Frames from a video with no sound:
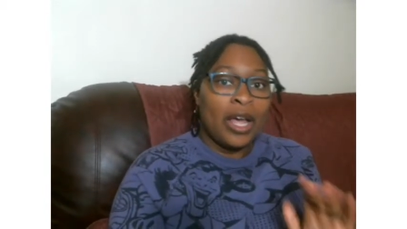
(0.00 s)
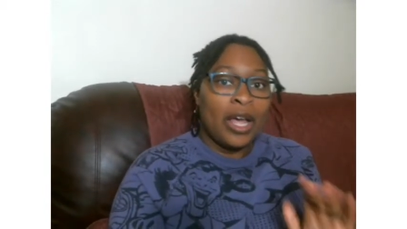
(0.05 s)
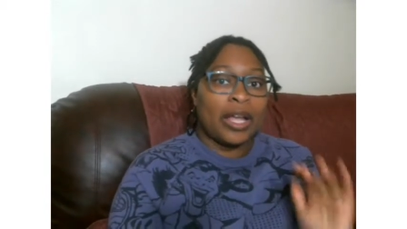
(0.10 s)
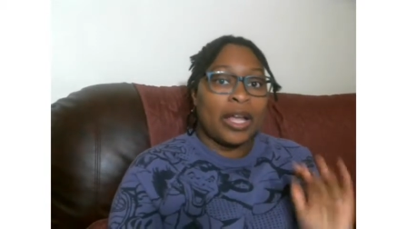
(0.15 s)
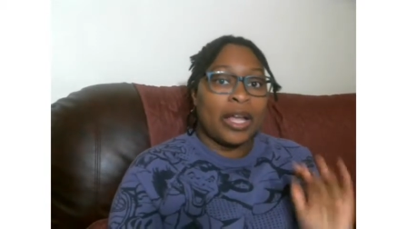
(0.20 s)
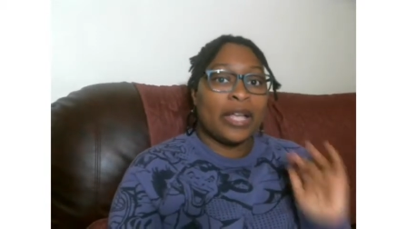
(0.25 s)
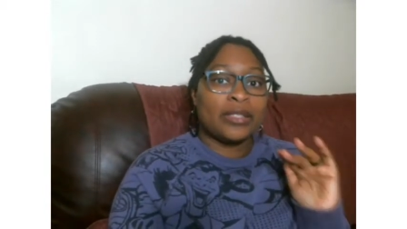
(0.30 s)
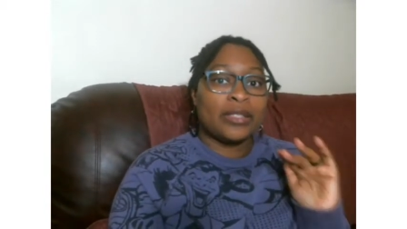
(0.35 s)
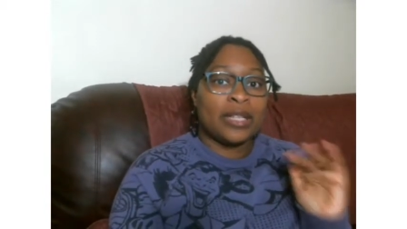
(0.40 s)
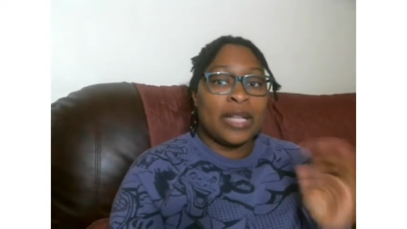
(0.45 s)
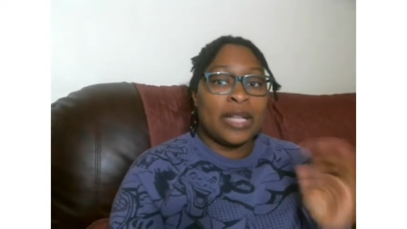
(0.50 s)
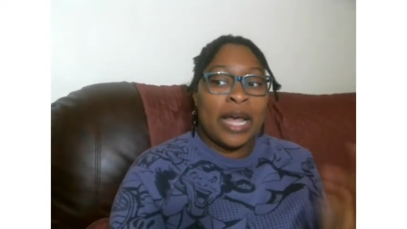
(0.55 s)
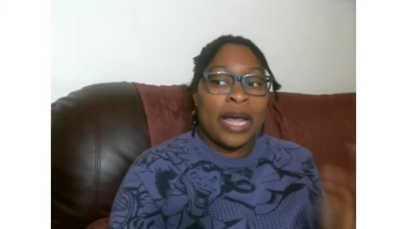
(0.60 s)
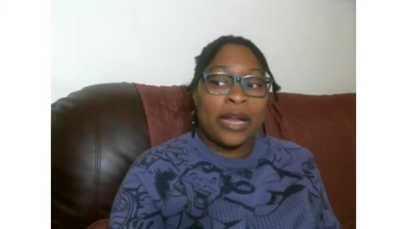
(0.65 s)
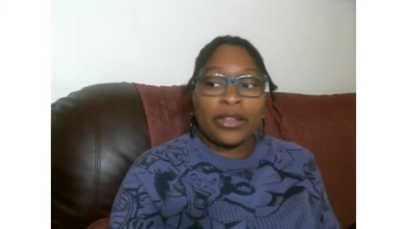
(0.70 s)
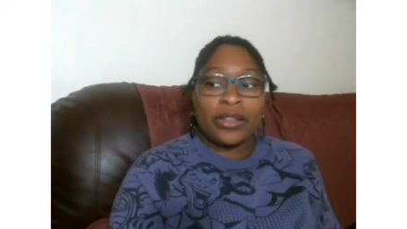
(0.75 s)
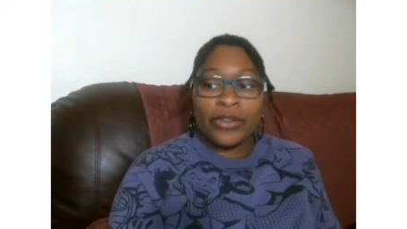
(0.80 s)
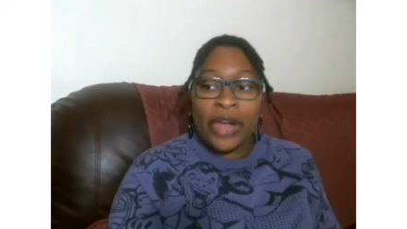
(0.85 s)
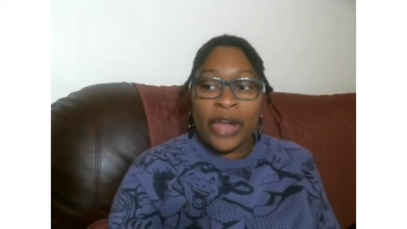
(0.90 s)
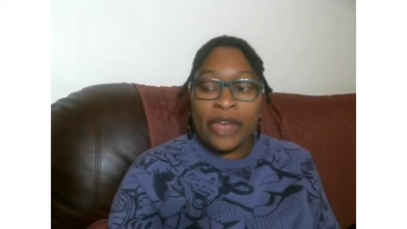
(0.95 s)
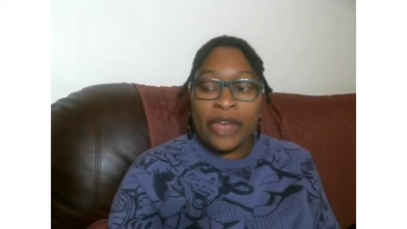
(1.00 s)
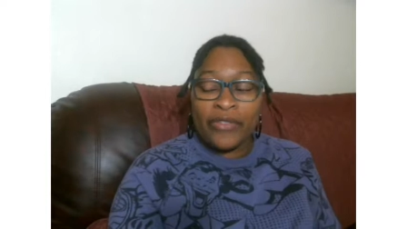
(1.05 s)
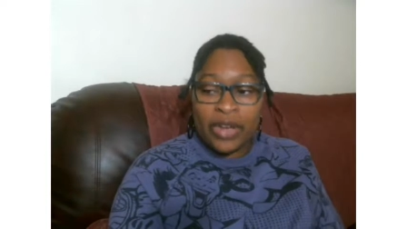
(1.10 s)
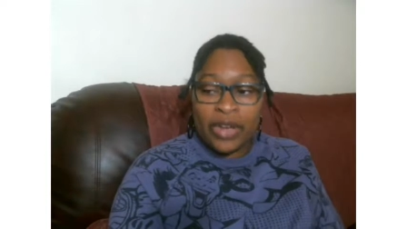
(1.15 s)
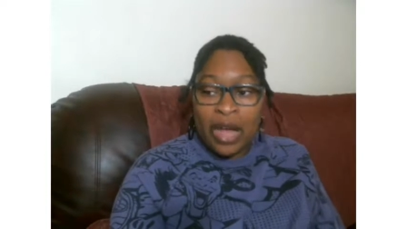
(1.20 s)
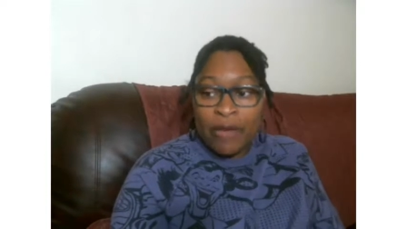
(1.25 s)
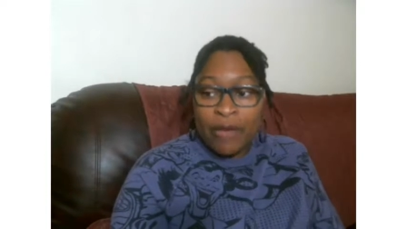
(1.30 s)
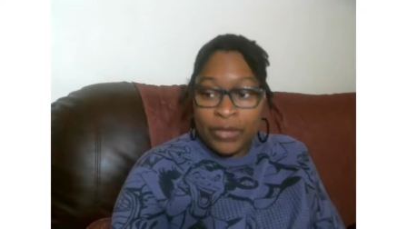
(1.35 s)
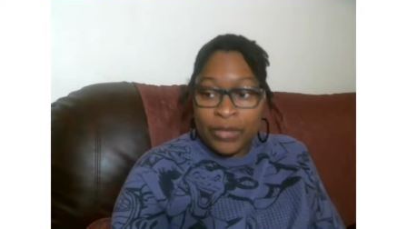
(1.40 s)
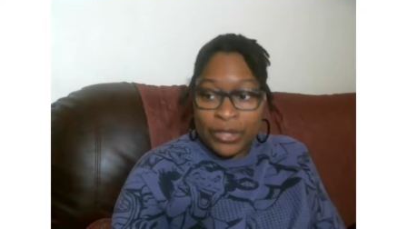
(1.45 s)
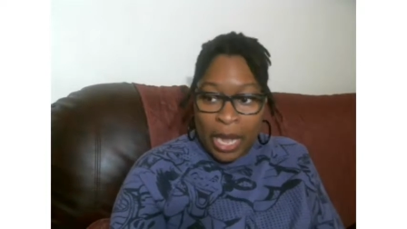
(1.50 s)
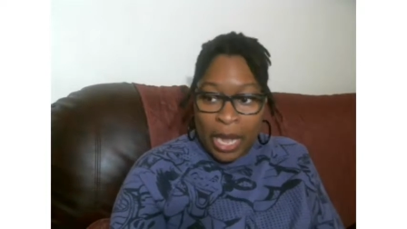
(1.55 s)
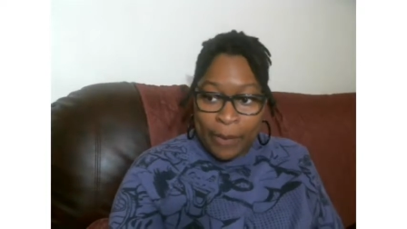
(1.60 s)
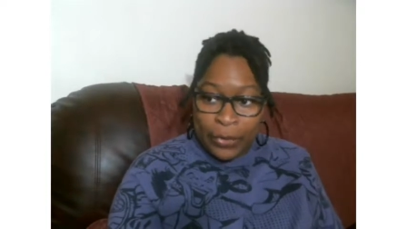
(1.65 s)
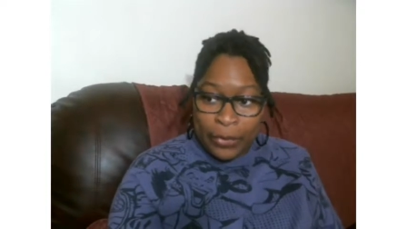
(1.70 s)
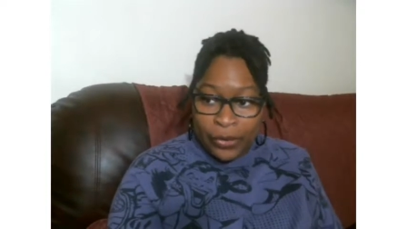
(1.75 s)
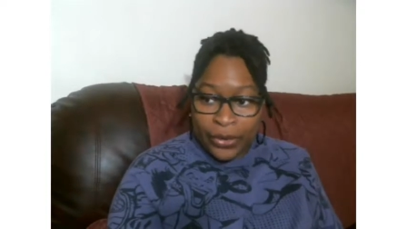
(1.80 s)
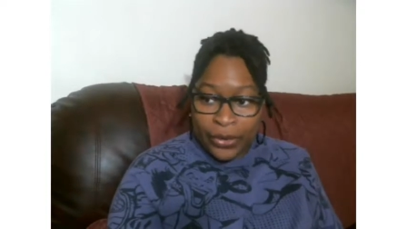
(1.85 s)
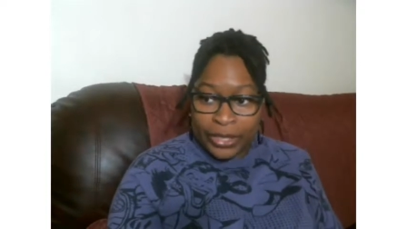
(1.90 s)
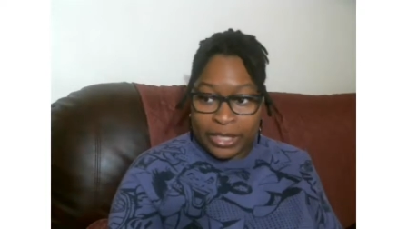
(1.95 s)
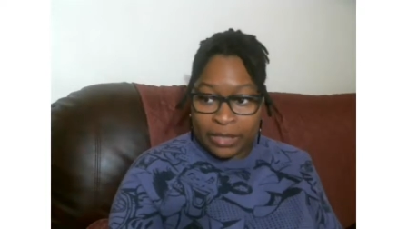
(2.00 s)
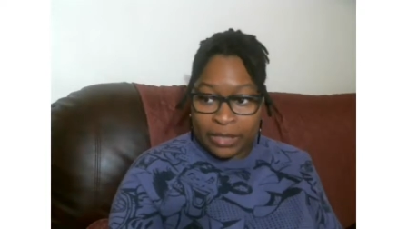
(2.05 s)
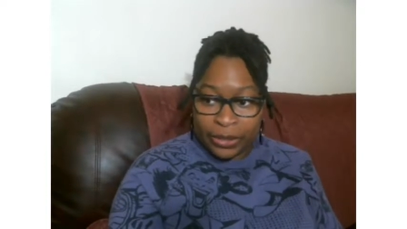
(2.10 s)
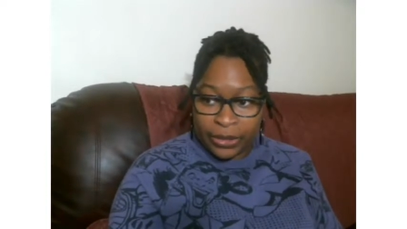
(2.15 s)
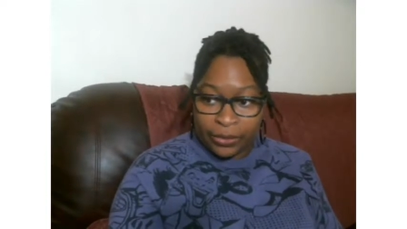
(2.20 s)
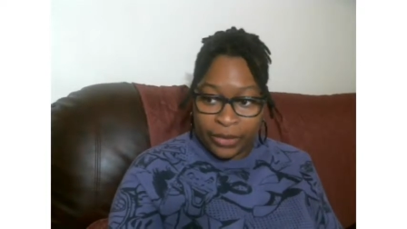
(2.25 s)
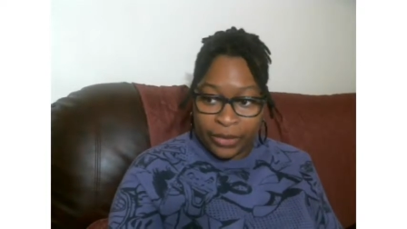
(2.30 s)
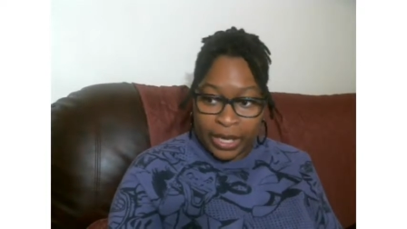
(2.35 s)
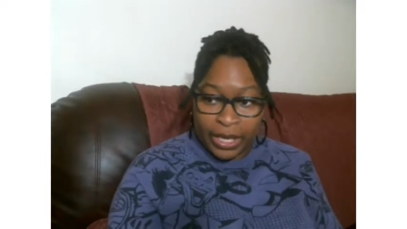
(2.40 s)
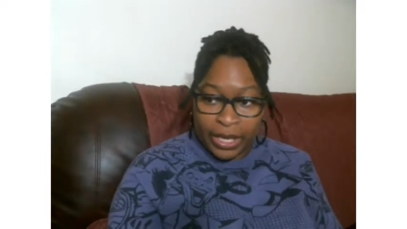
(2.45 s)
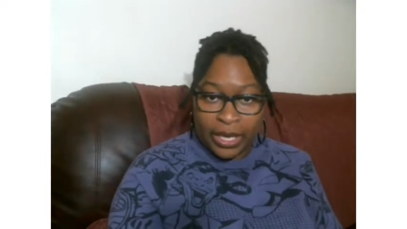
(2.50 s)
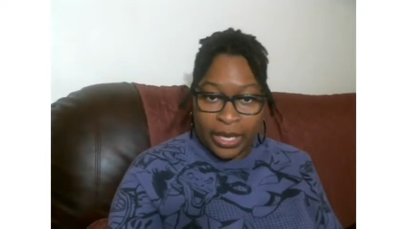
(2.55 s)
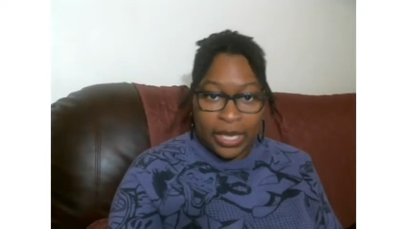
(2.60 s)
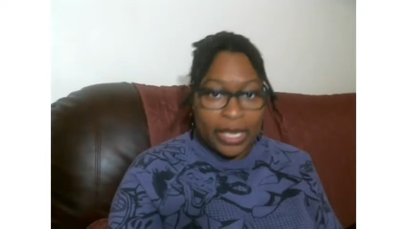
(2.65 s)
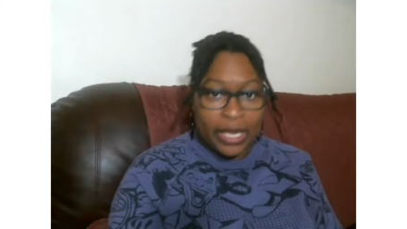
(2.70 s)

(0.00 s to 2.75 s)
because a lot of the graphic novels that I'm going to be reading,